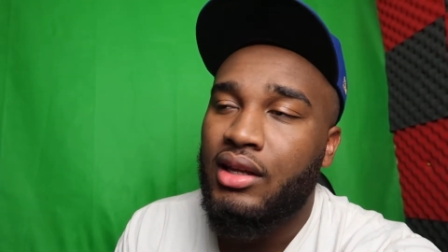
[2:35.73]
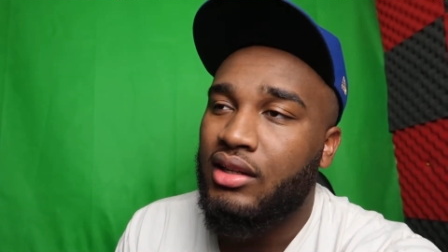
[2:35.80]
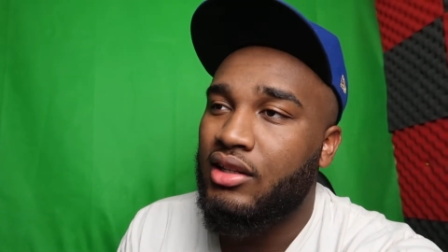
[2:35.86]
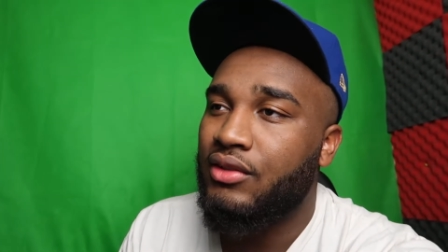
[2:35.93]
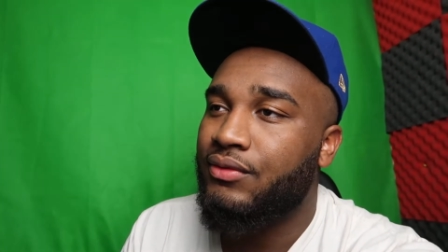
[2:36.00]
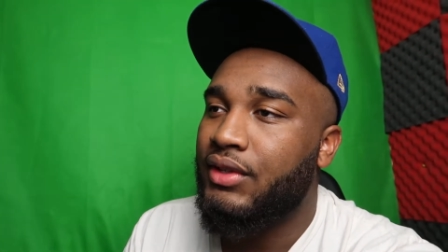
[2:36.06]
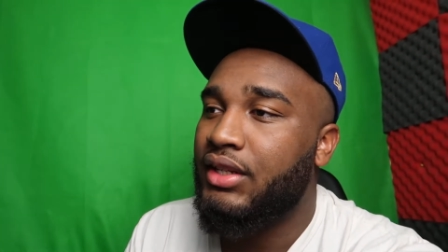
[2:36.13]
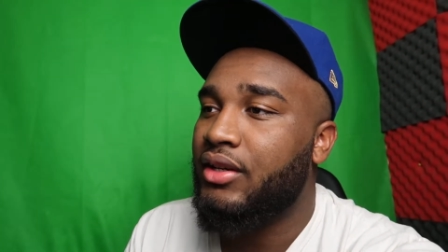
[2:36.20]

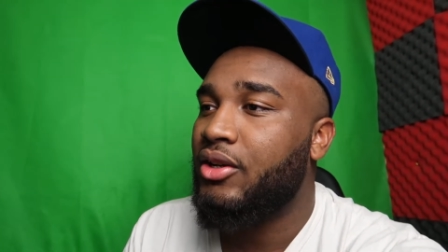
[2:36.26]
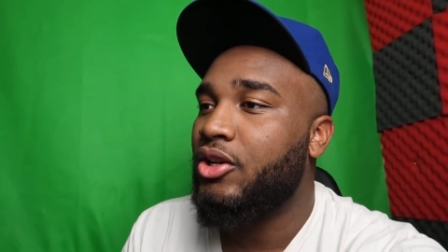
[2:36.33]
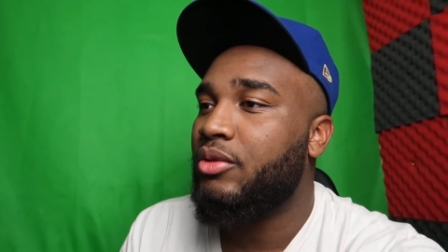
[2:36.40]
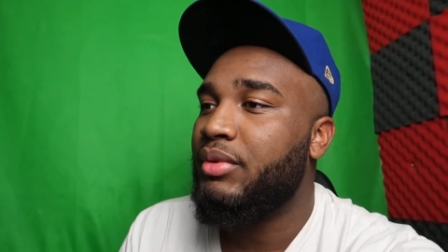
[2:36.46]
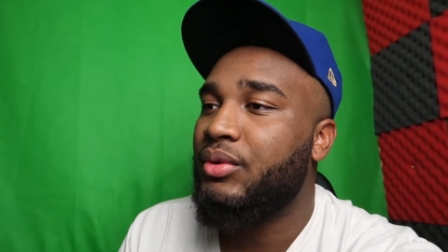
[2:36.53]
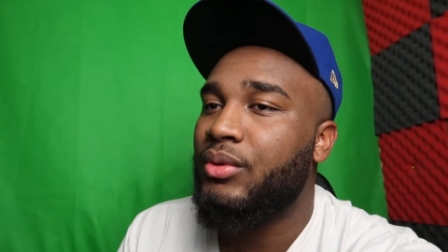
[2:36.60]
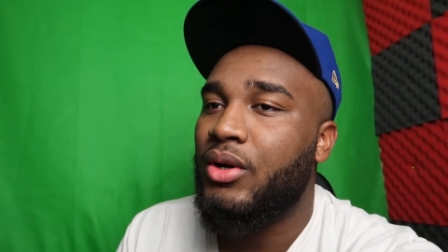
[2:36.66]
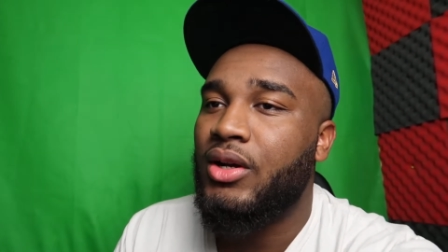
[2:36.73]
This video going
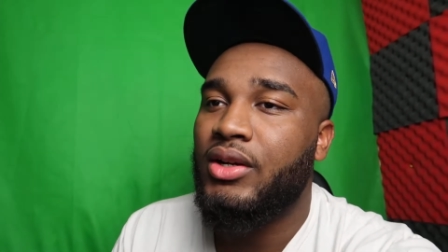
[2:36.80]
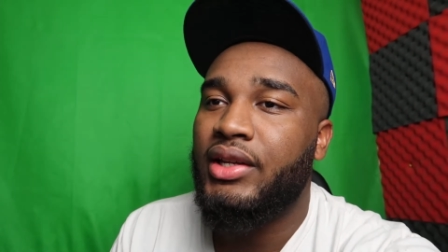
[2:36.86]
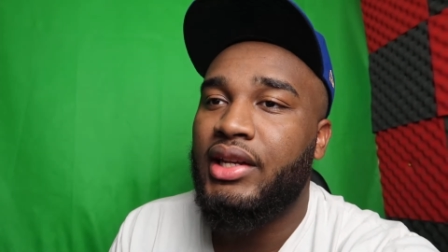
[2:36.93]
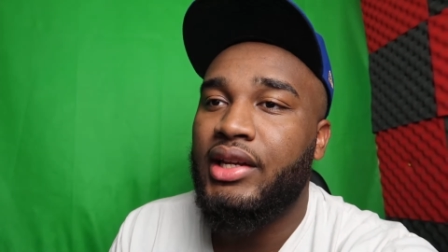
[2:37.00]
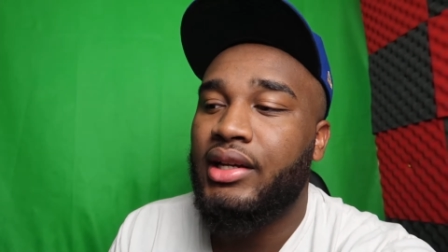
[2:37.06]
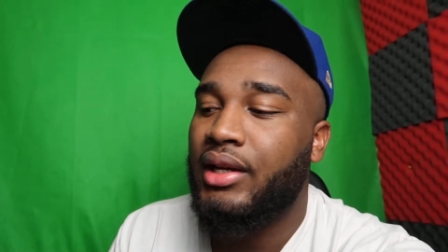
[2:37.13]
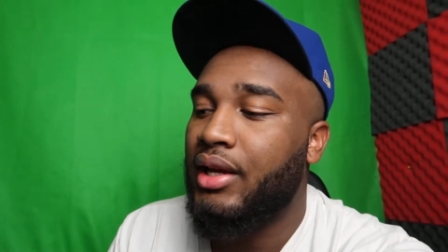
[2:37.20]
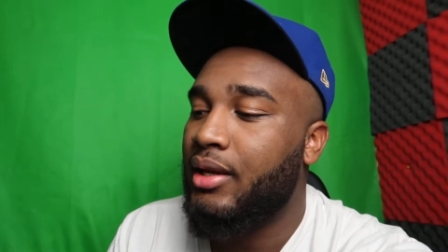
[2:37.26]
to be raw
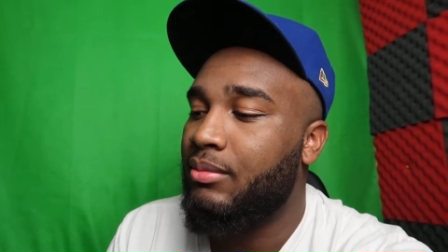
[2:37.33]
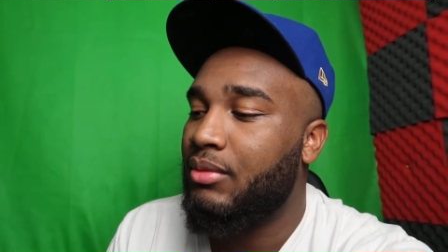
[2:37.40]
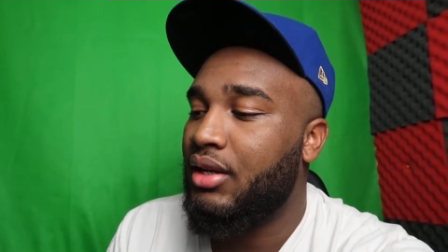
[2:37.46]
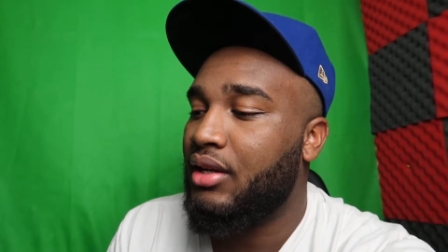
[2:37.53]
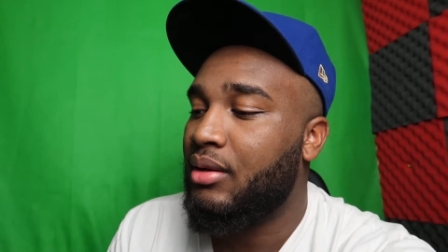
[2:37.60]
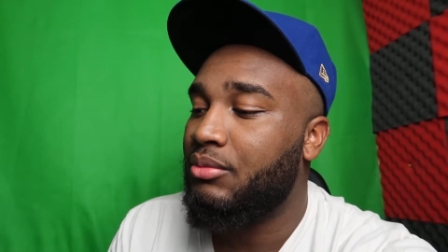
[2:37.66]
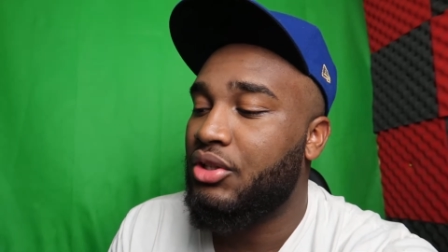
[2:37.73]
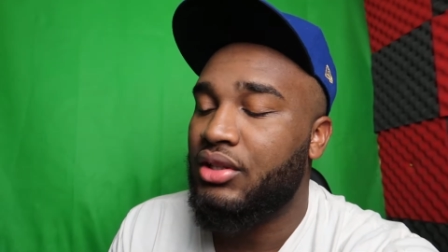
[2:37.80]
and uncut,
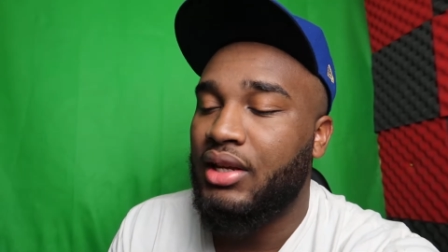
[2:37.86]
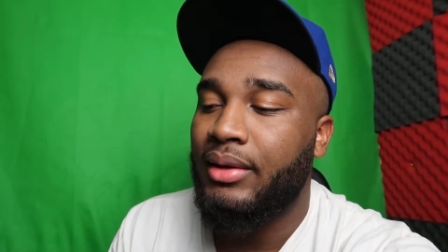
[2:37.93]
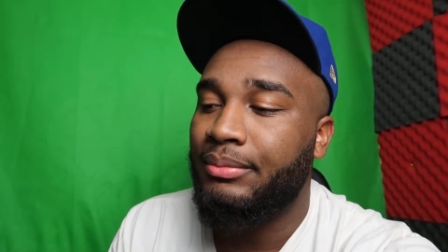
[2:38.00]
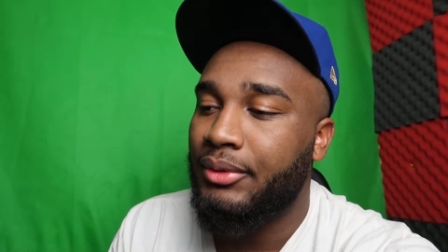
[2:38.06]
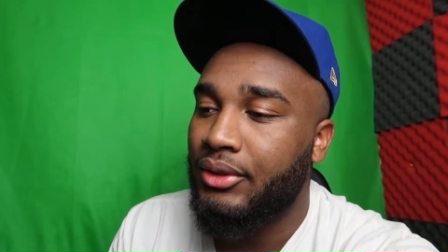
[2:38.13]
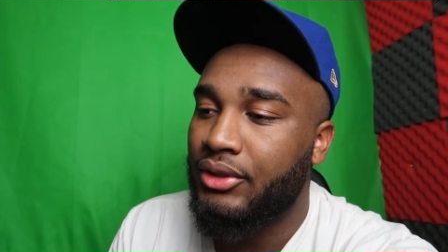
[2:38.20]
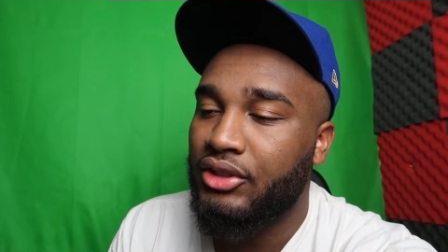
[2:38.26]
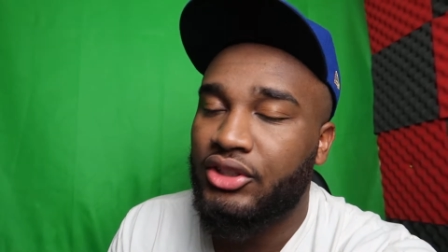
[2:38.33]
man. I'm just
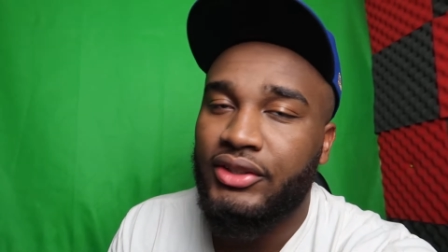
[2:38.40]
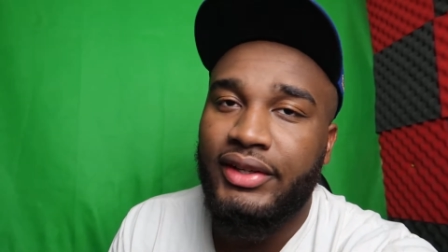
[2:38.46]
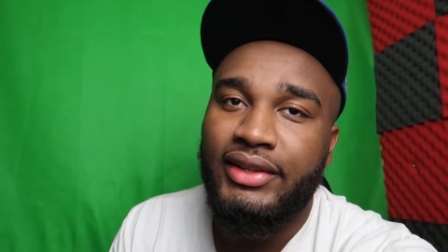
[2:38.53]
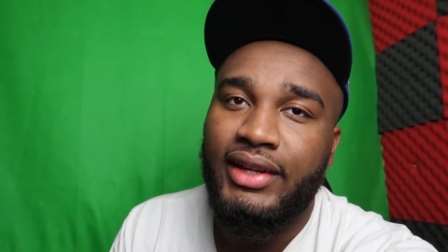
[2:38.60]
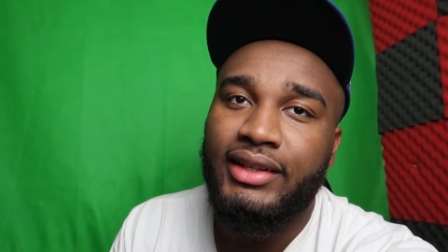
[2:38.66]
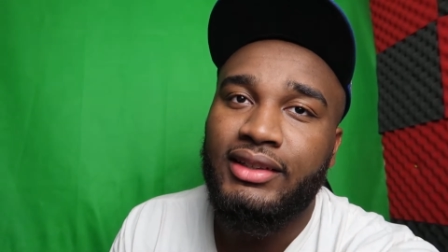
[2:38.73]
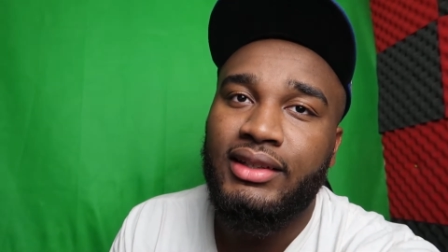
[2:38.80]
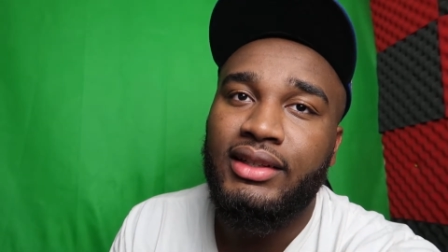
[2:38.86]
uploading straight
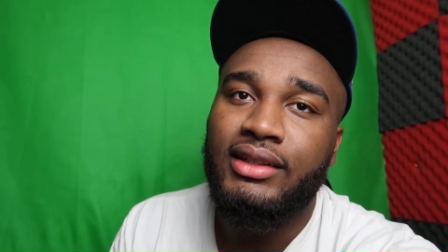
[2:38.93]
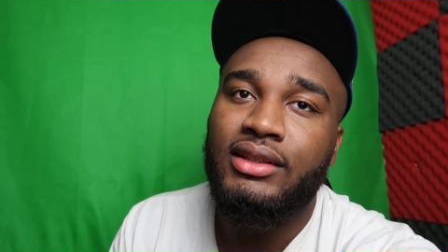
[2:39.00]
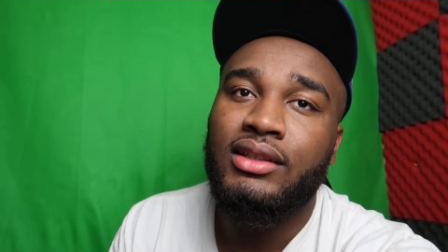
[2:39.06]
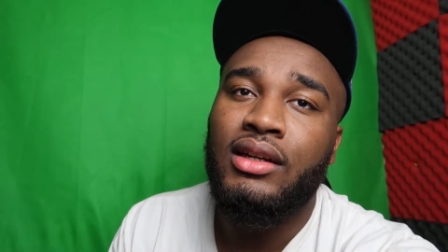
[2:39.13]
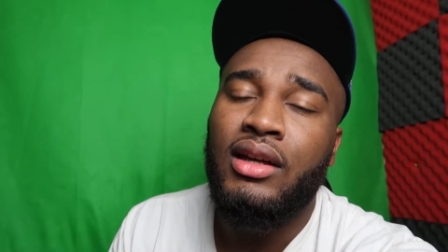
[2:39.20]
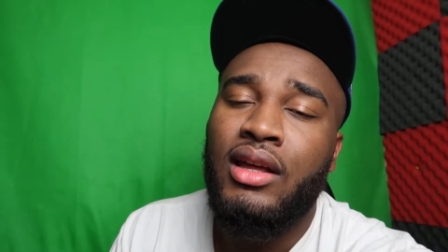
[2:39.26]
like this.